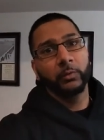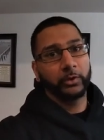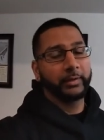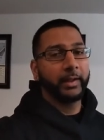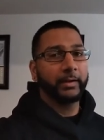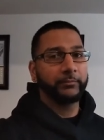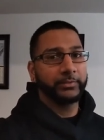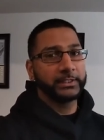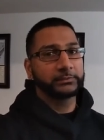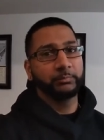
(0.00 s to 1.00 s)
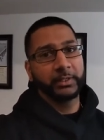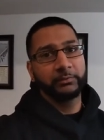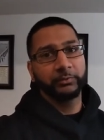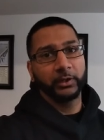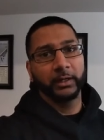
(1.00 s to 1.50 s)
we're going to have these
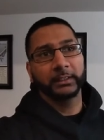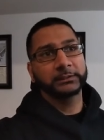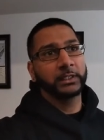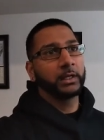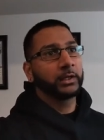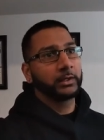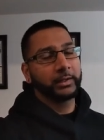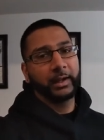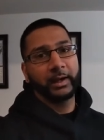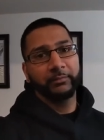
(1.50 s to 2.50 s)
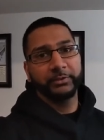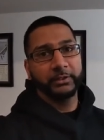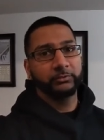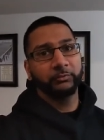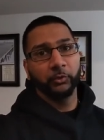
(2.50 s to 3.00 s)
mini vlogs, we're going to have
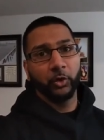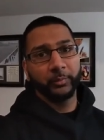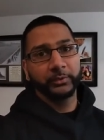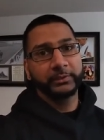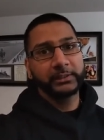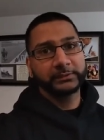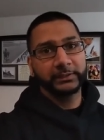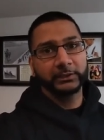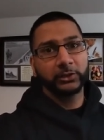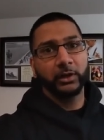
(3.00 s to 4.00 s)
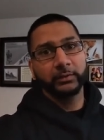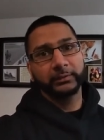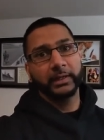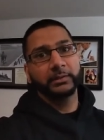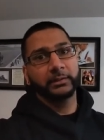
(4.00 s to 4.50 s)
the normal TSX
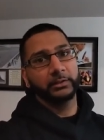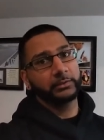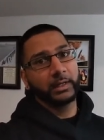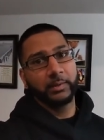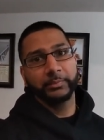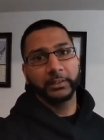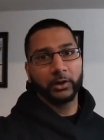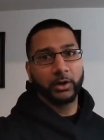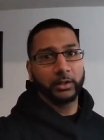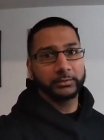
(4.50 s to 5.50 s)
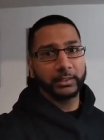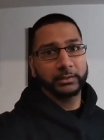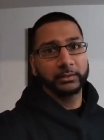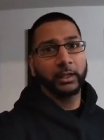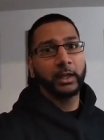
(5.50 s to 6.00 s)
content and the Time Attack
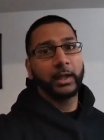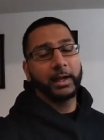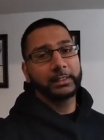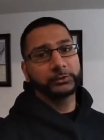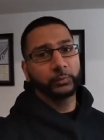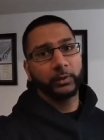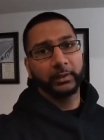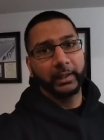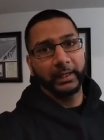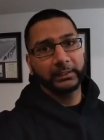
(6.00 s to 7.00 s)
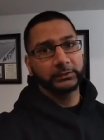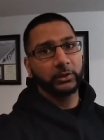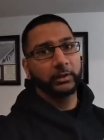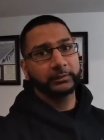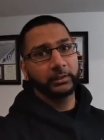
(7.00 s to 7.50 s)
content, as well as
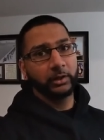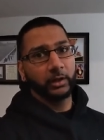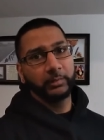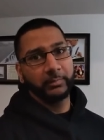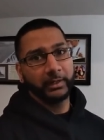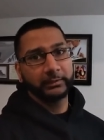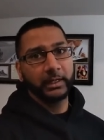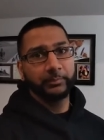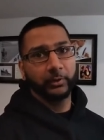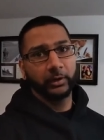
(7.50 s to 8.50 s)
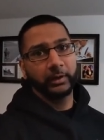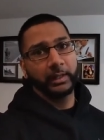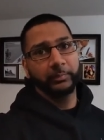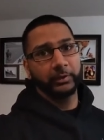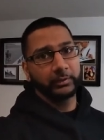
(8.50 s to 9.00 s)
content on my Type R
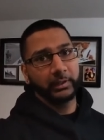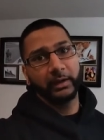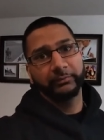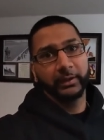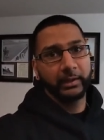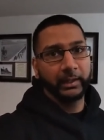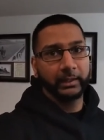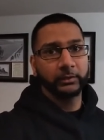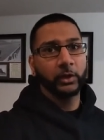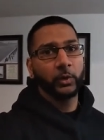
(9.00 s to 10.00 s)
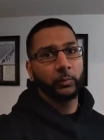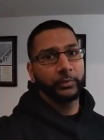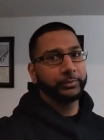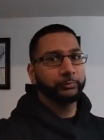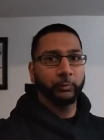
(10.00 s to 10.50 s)
and building the FK8
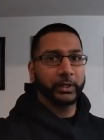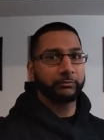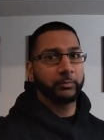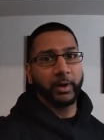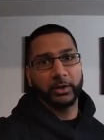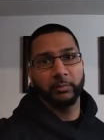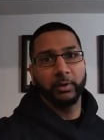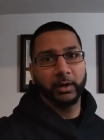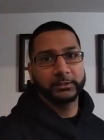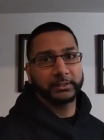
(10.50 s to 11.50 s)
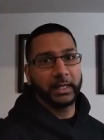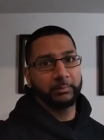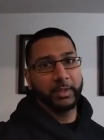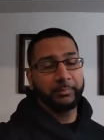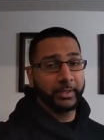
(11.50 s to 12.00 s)
with whatever minor mods I
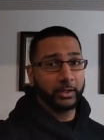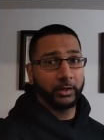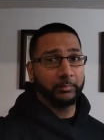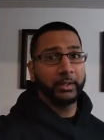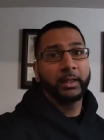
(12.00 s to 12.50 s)
may pick up.